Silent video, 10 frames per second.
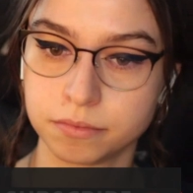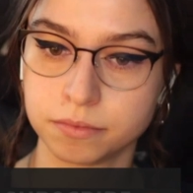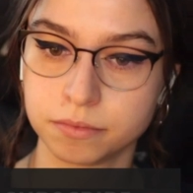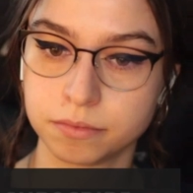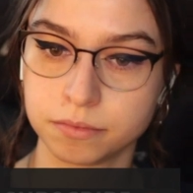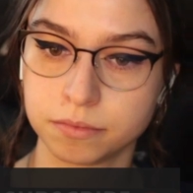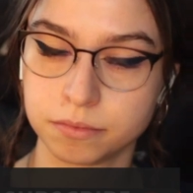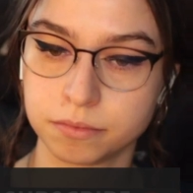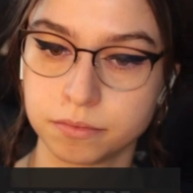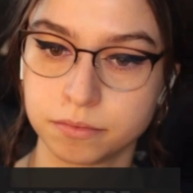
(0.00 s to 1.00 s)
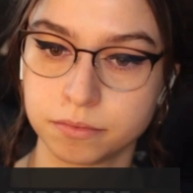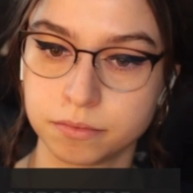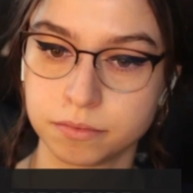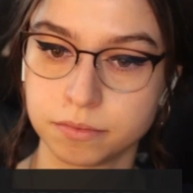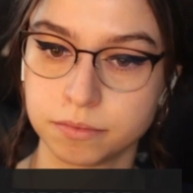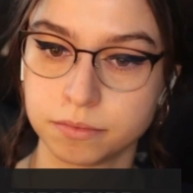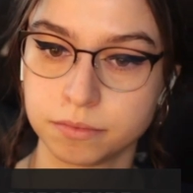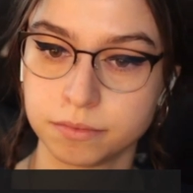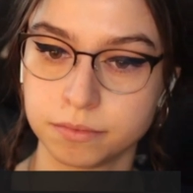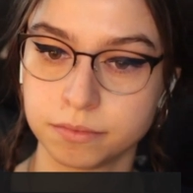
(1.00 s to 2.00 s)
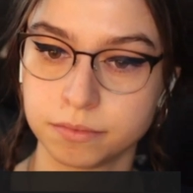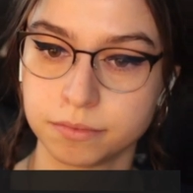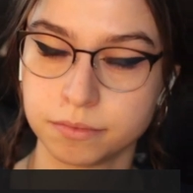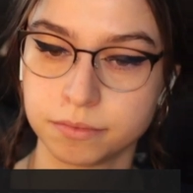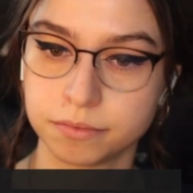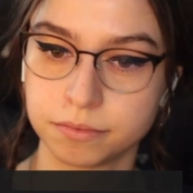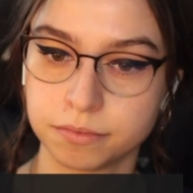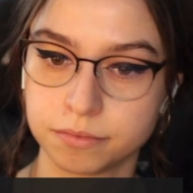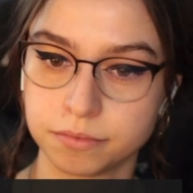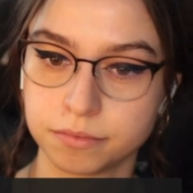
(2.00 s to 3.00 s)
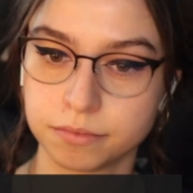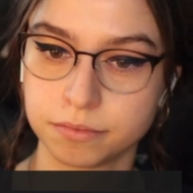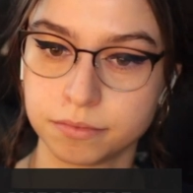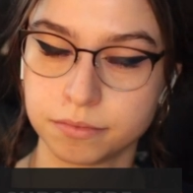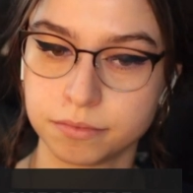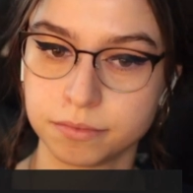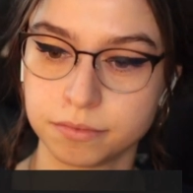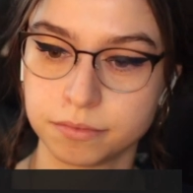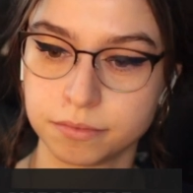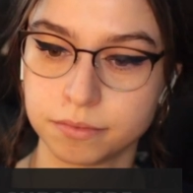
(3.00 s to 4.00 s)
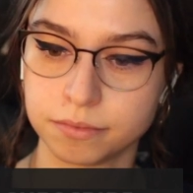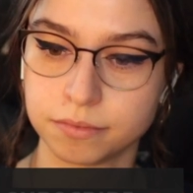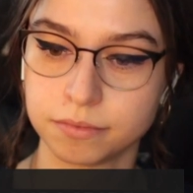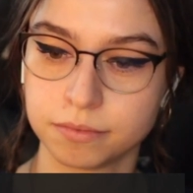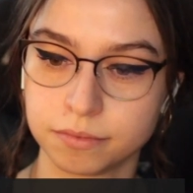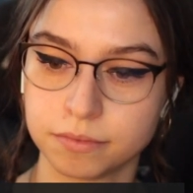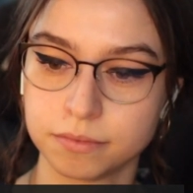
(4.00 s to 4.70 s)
(not speaking)